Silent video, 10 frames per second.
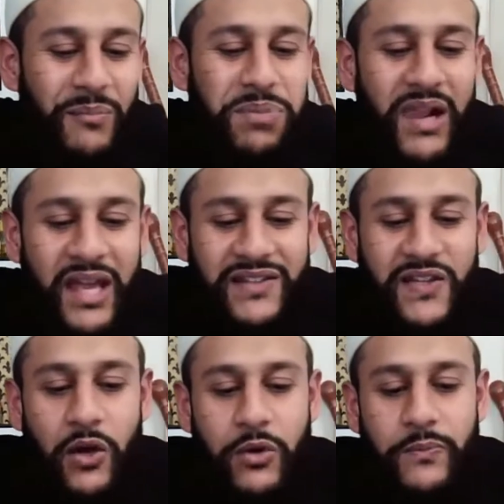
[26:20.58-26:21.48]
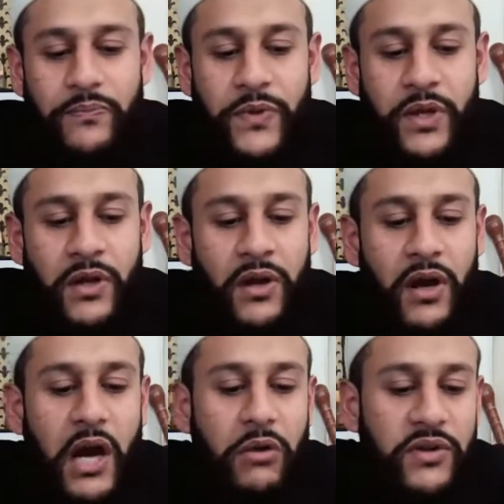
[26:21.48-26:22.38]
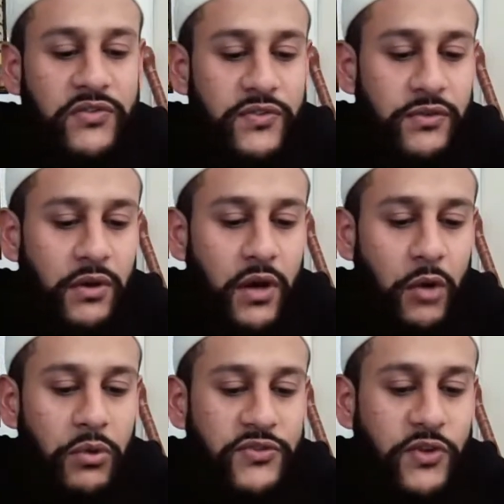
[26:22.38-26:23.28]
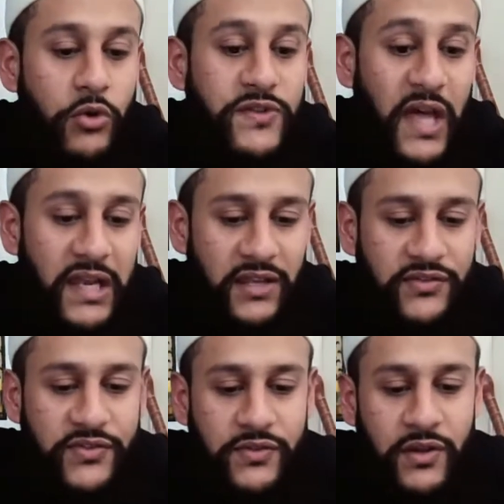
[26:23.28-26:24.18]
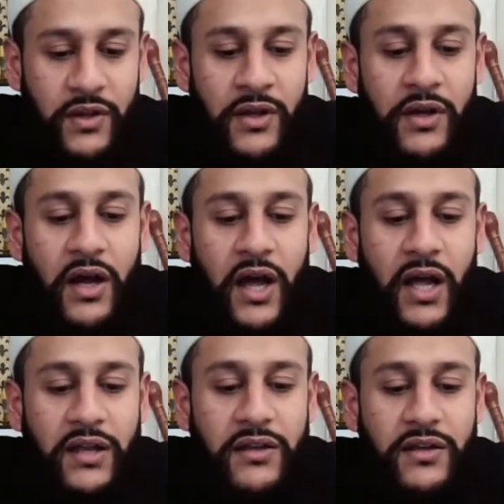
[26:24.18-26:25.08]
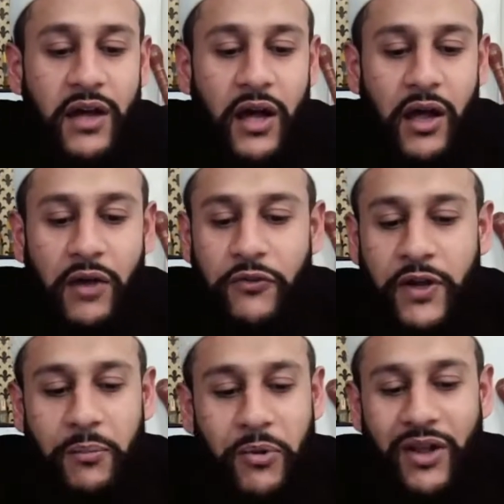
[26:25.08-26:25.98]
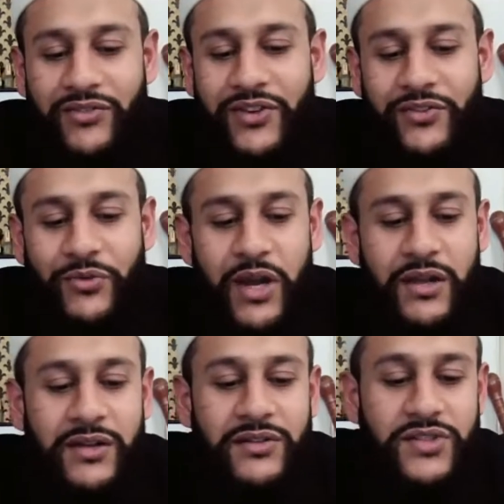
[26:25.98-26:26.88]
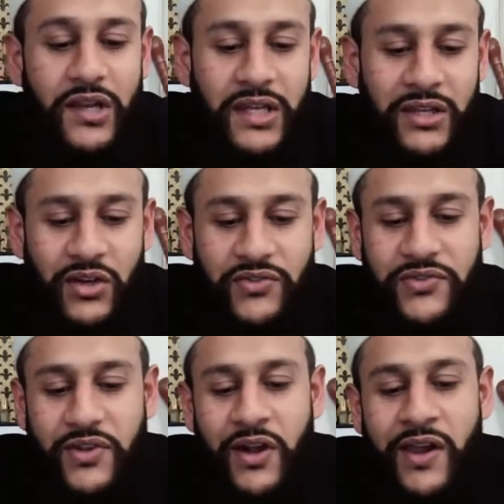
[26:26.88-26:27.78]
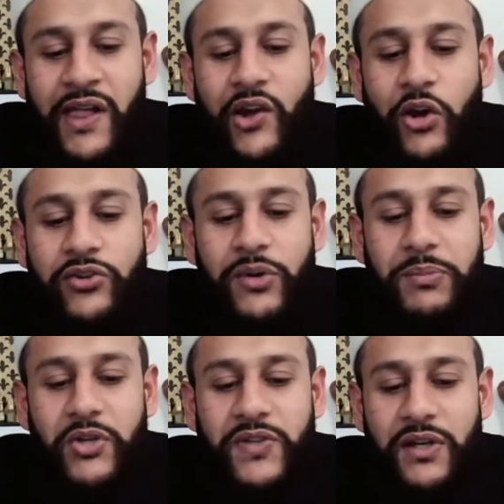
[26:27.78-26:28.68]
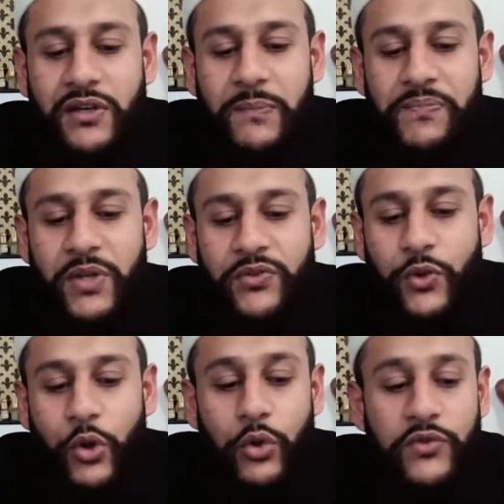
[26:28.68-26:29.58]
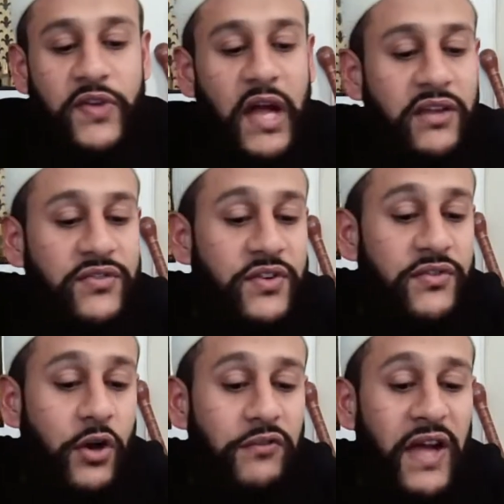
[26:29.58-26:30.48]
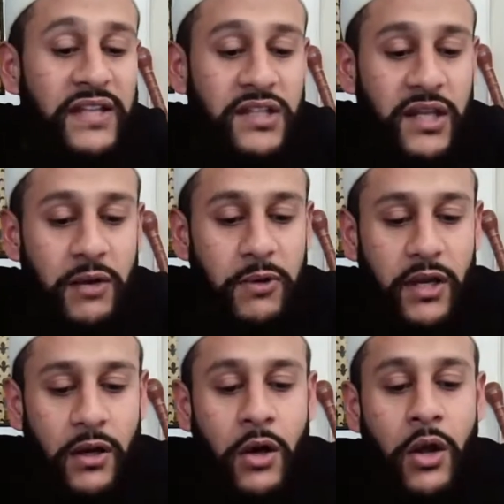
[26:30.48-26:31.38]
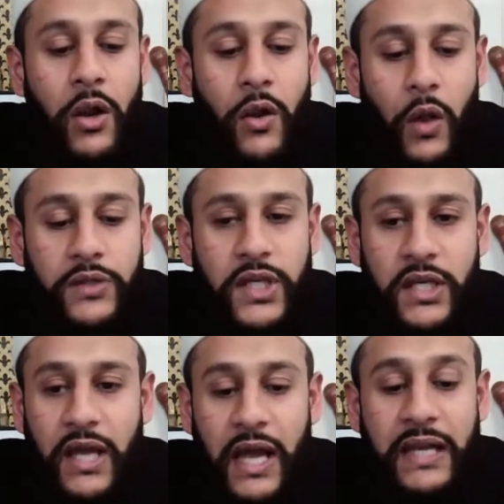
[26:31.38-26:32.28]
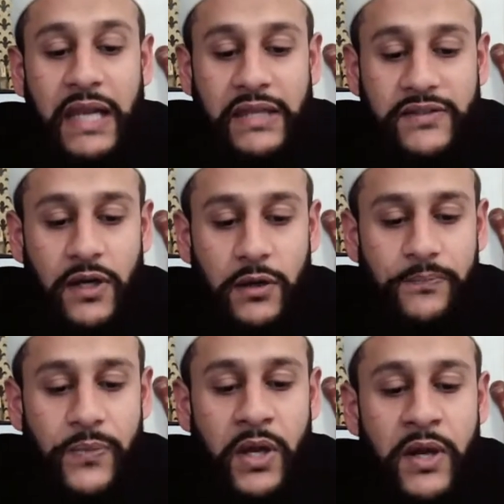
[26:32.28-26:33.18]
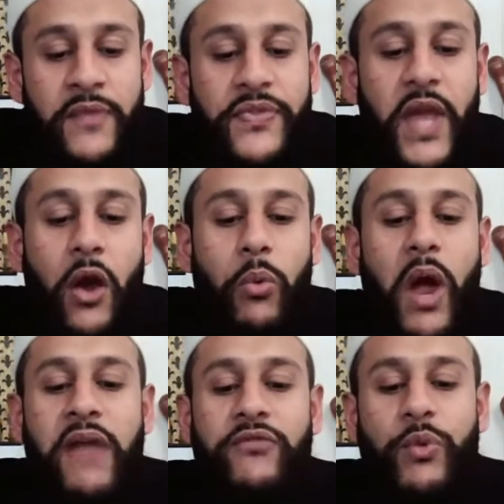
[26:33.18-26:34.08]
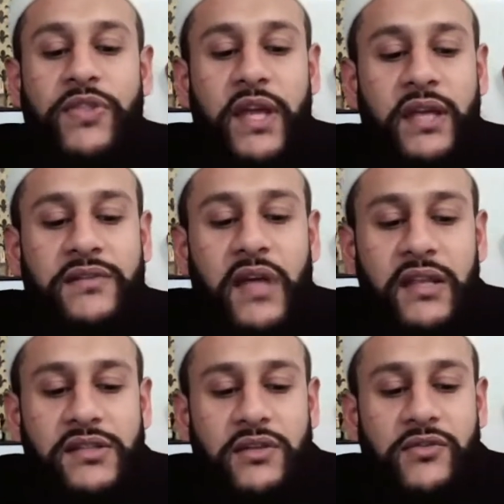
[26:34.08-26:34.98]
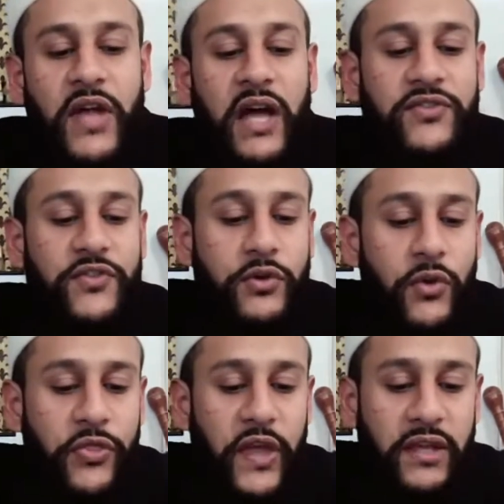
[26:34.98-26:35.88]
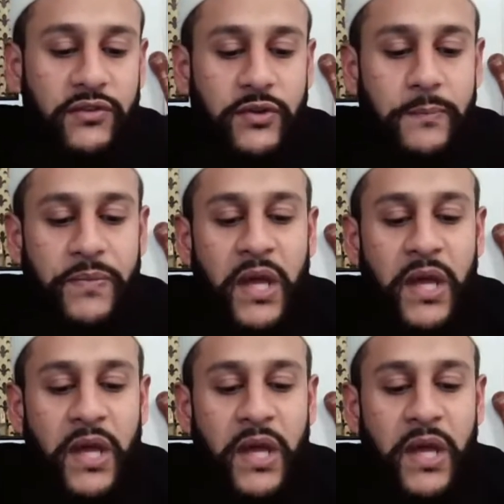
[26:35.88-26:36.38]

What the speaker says: Plato, Aristoteles, and I think I'm pronouncing this right, Jalinus, contributed to sciences of engineering, logic, and nature. They arrived with their intelligence at subtle things.